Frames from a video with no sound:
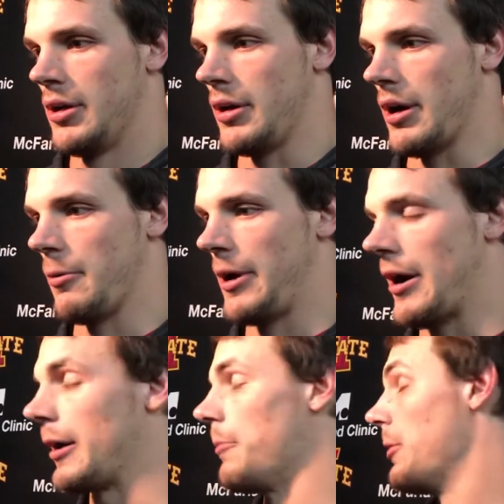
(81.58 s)

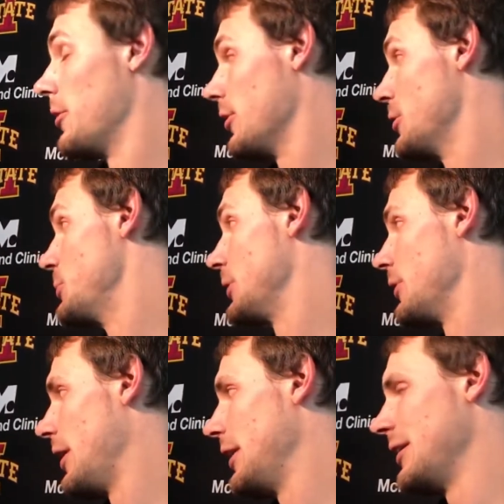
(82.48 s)
Rial coming in early has been
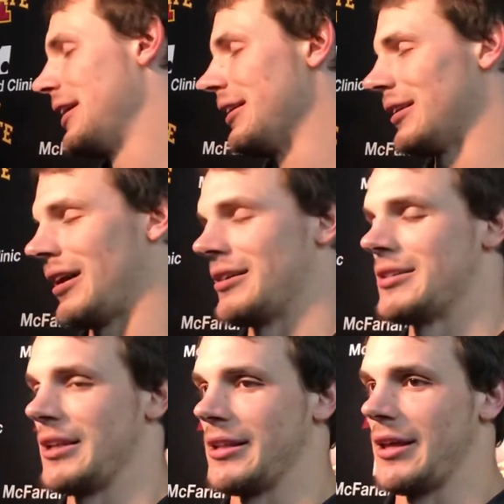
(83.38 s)
great. I just
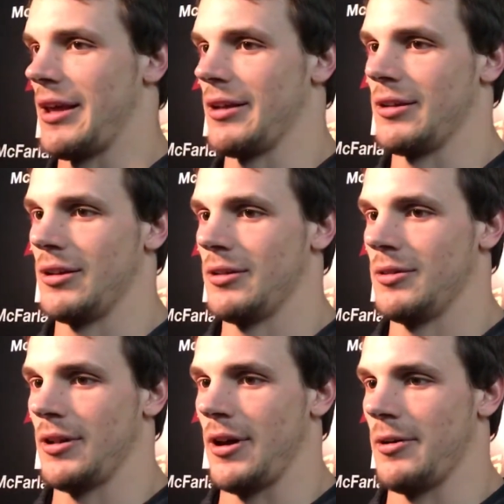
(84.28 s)
think that,
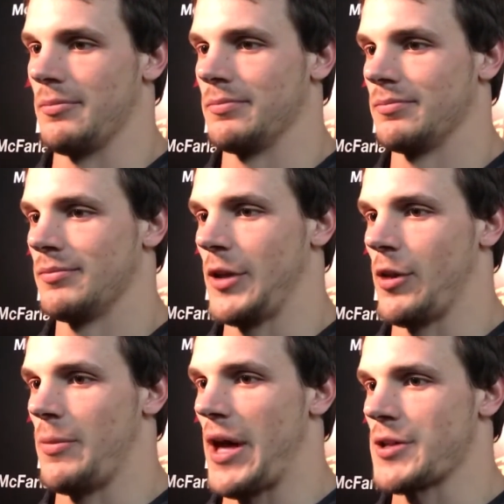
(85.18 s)
you know,
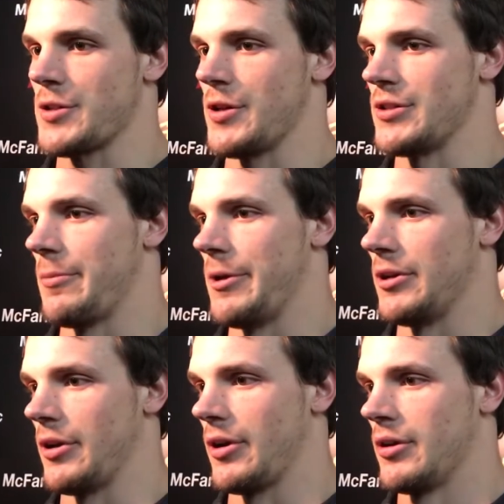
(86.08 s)
the past 2 years I've been
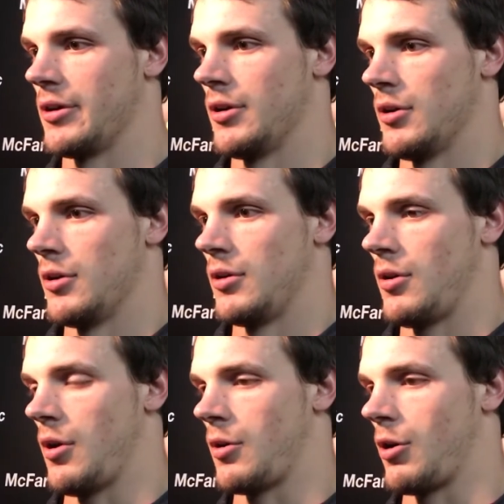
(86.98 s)
here,
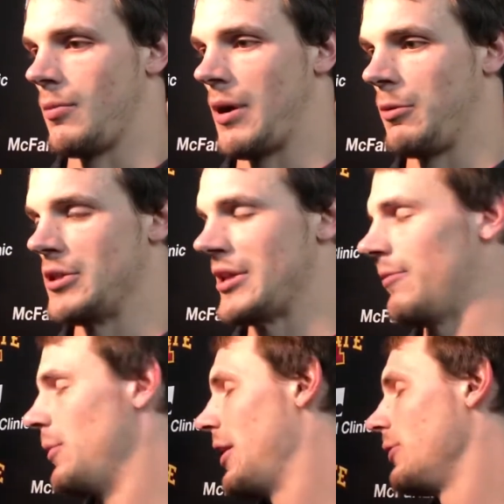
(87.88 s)
our quarterback, we just
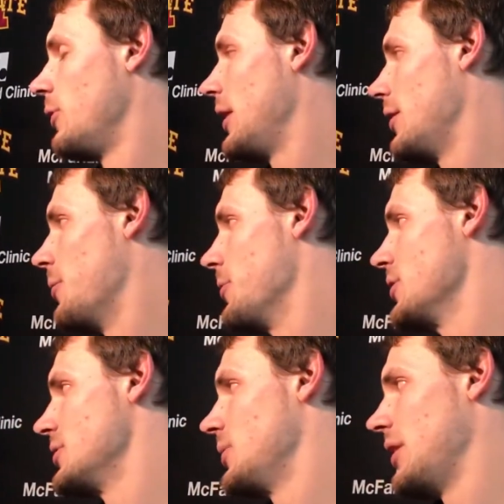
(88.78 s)
haven't had great
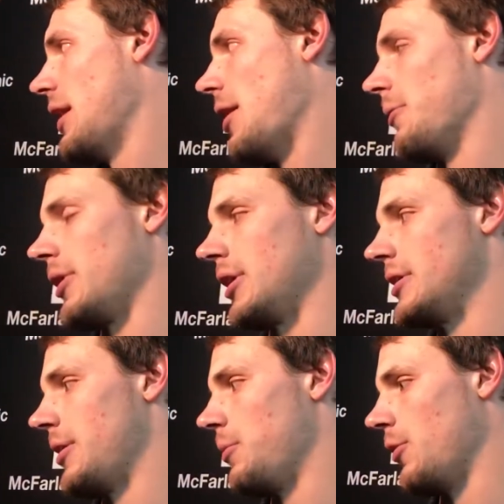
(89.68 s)
numbers, and now we're going to get
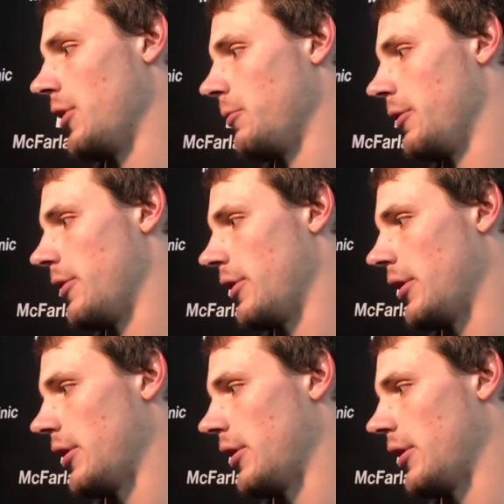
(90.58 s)
to that point with